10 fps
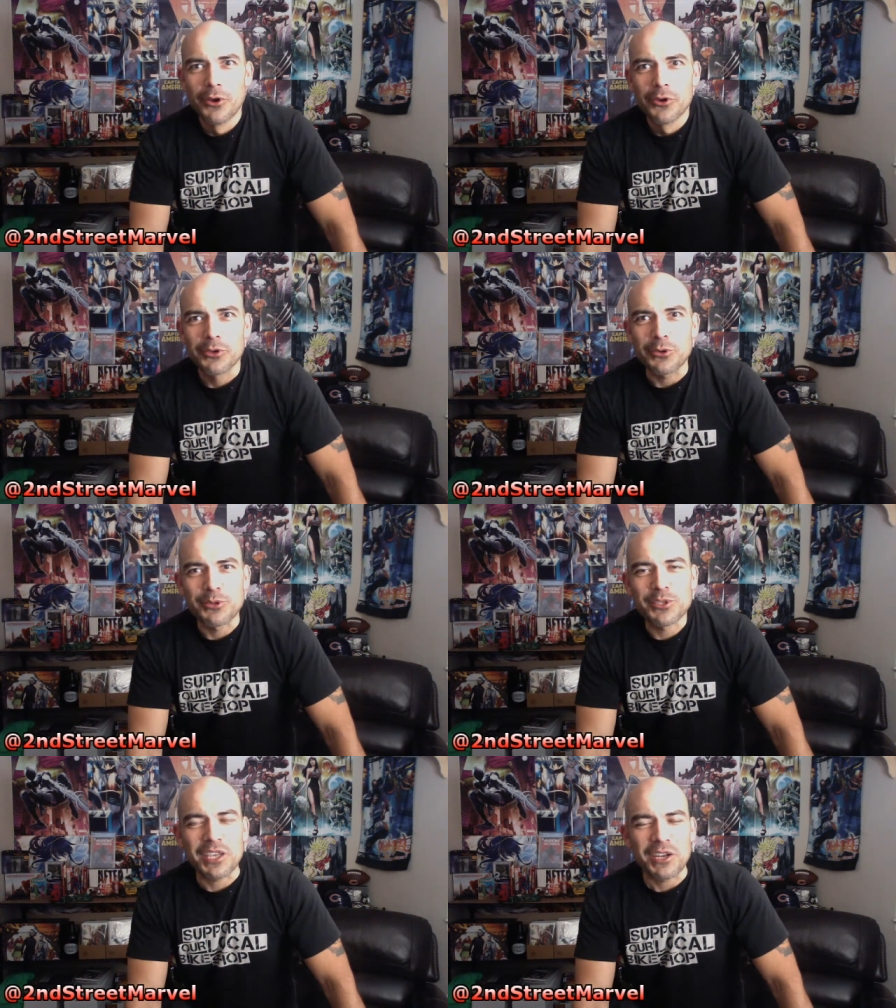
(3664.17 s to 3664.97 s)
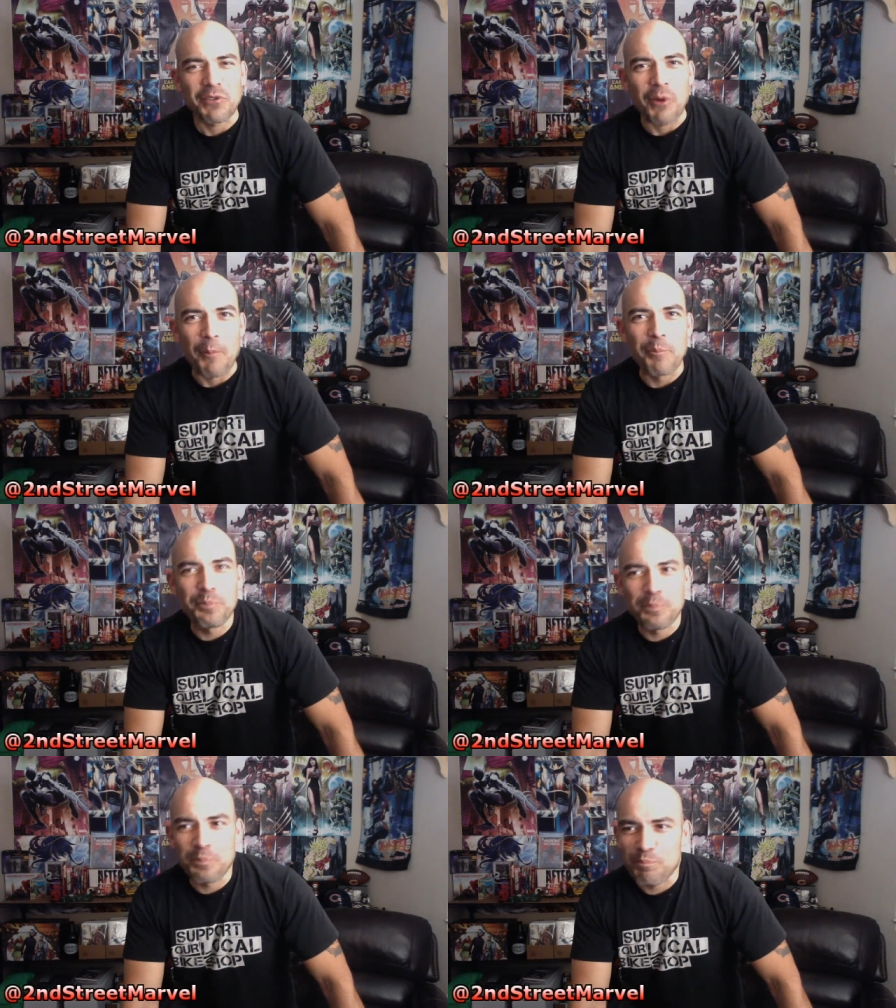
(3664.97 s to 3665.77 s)
You son of a...
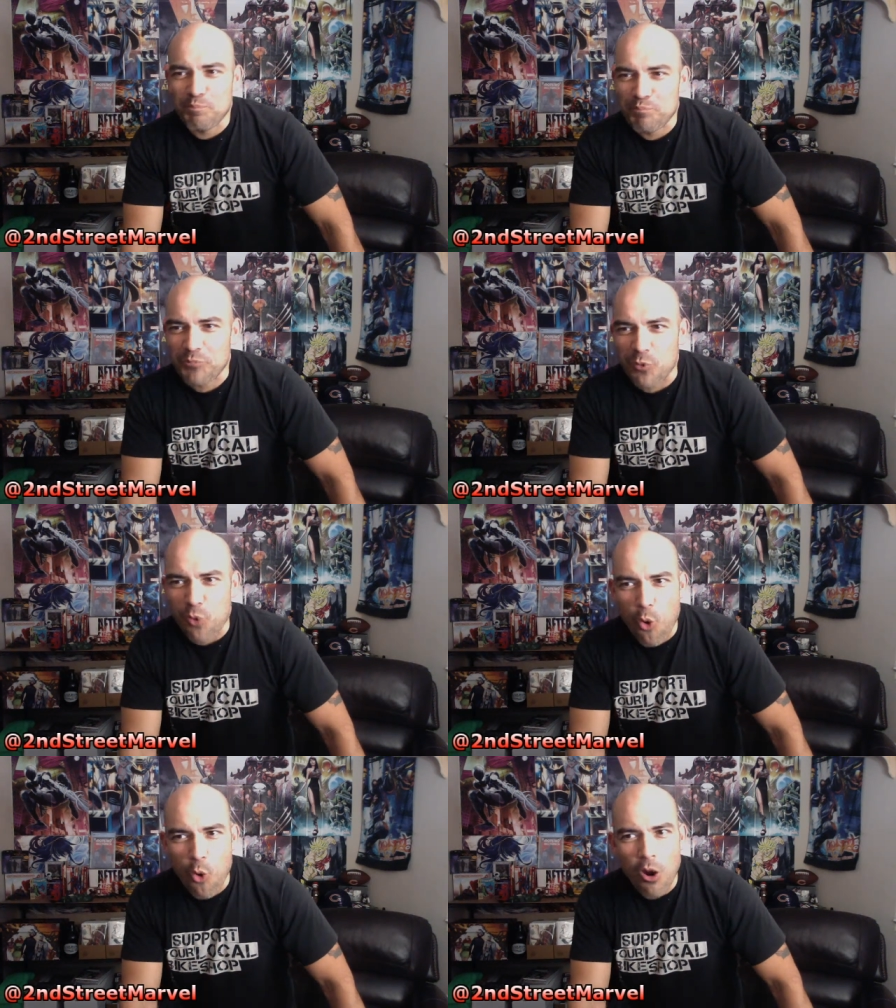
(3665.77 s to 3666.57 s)
Ooh.